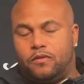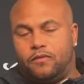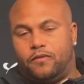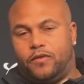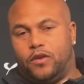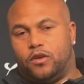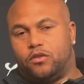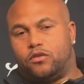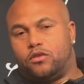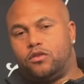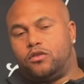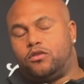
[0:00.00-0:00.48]

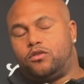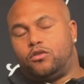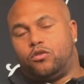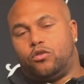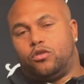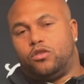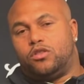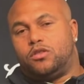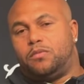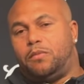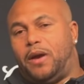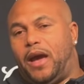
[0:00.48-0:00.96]
filters
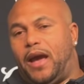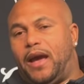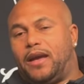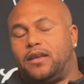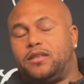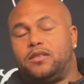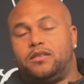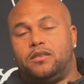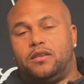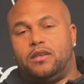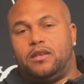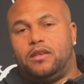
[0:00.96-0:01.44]
towards
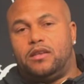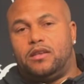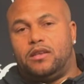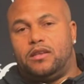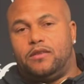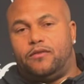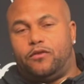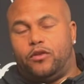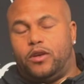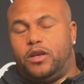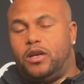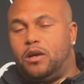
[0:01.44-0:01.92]
Max and
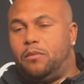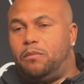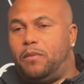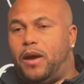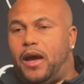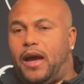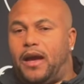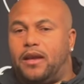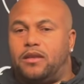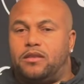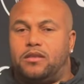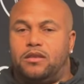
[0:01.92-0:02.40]
to free up
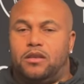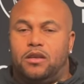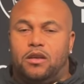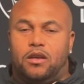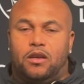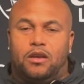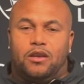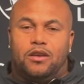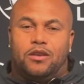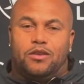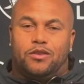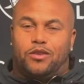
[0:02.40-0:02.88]
Max.
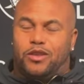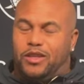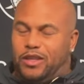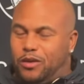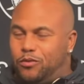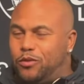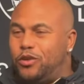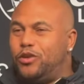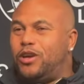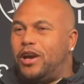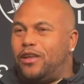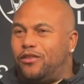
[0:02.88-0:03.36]
So then
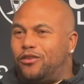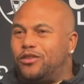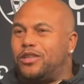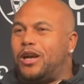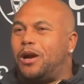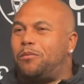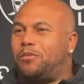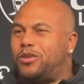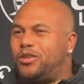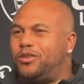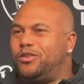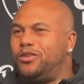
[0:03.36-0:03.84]
when you have those
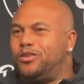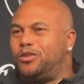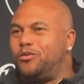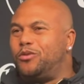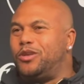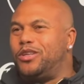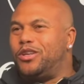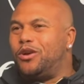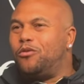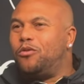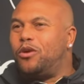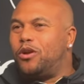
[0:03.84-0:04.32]
opportunities to
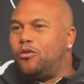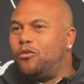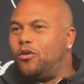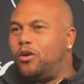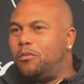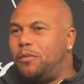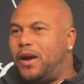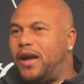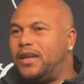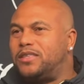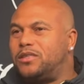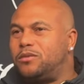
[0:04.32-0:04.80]
win your one-on-one
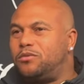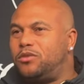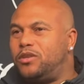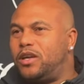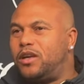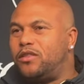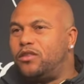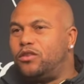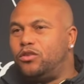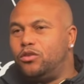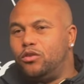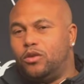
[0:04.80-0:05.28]
matchups, you
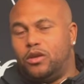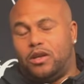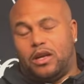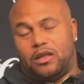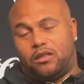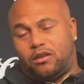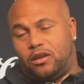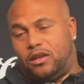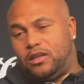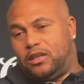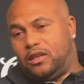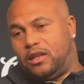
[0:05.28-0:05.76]
have to do it. And I
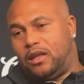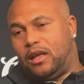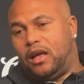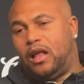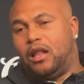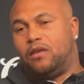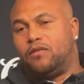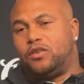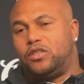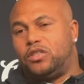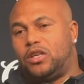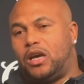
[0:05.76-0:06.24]
thought he did a
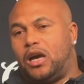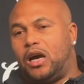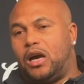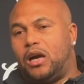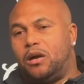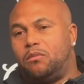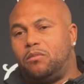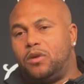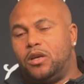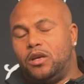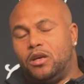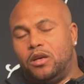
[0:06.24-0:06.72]
hell of a
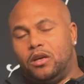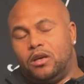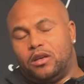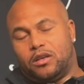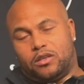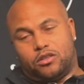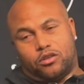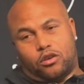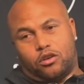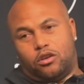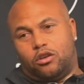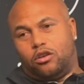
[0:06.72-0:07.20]
job
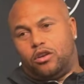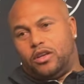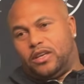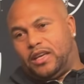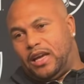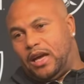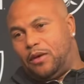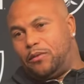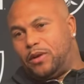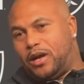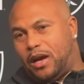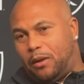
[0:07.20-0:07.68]
because early on in the
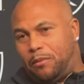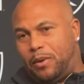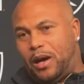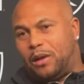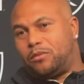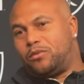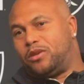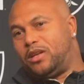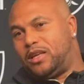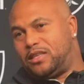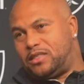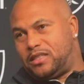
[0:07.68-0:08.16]
game, he got
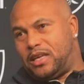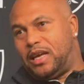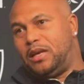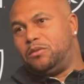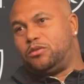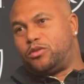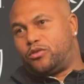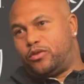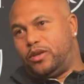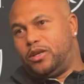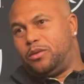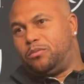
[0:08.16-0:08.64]
popped in that same
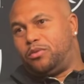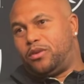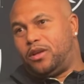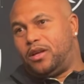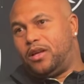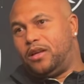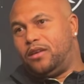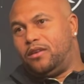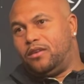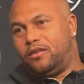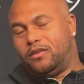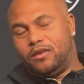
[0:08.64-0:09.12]
screenplay